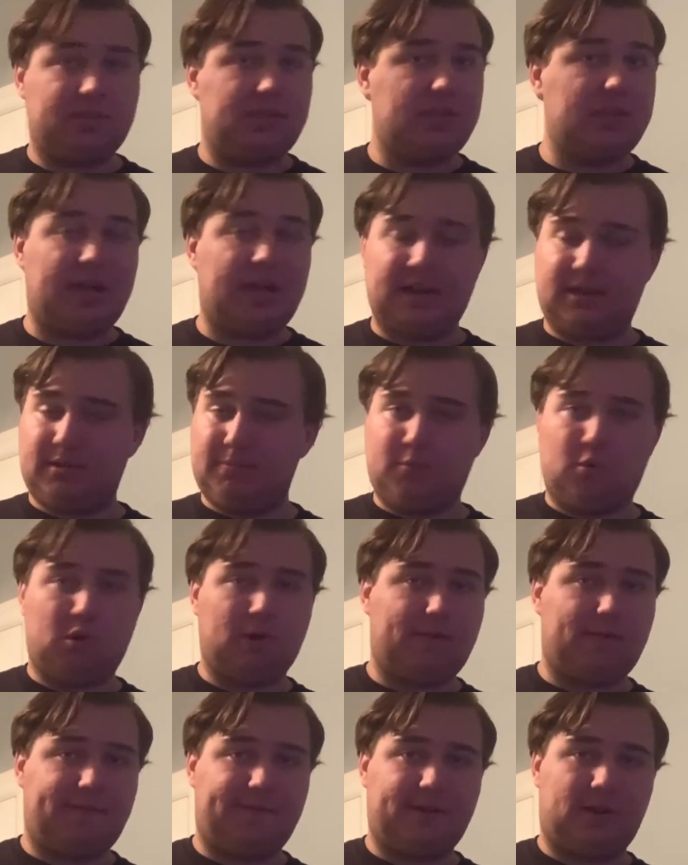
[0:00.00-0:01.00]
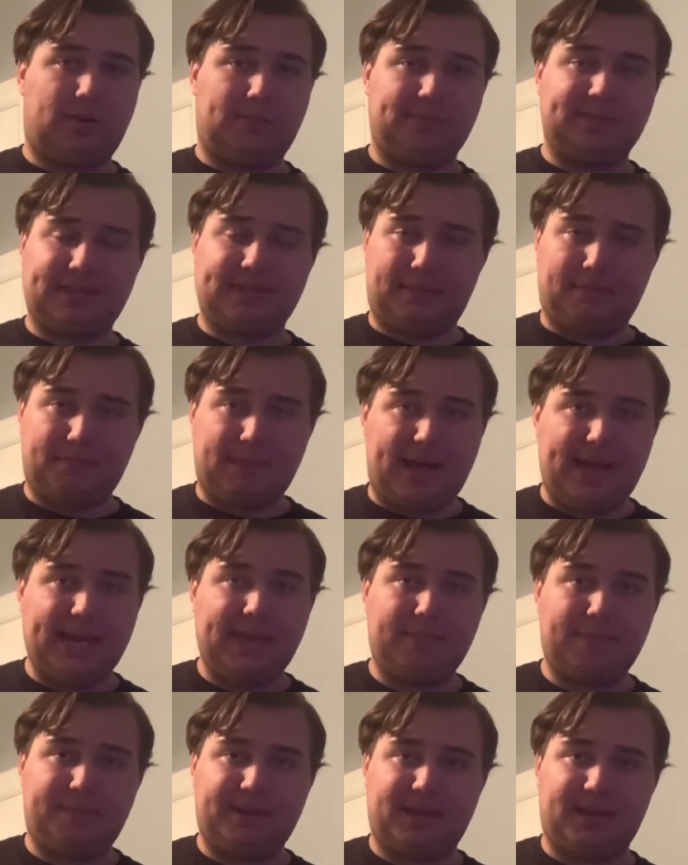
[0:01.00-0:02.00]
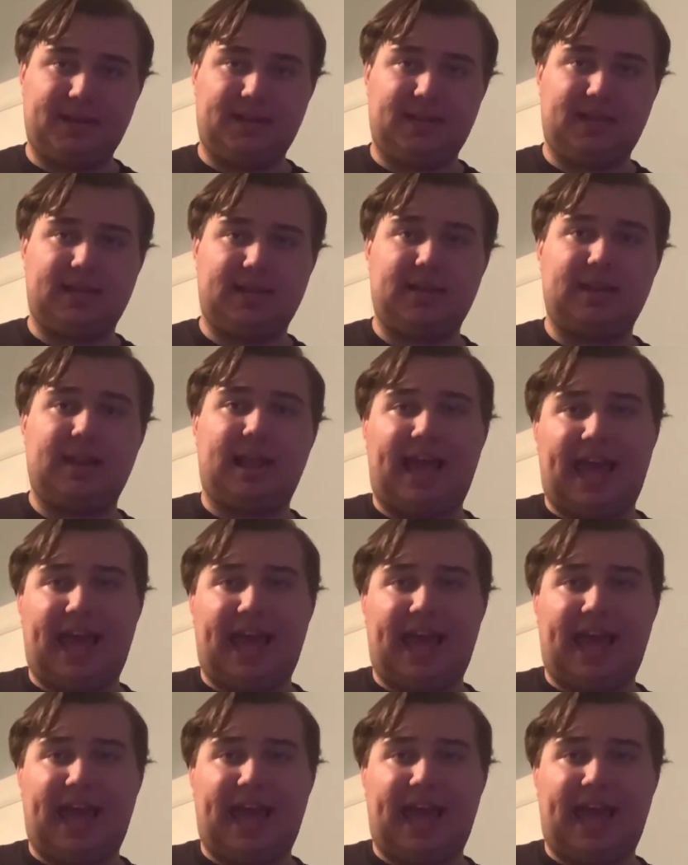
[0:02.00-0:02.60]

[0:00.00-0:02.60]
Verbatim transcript: like more films, in my opinion,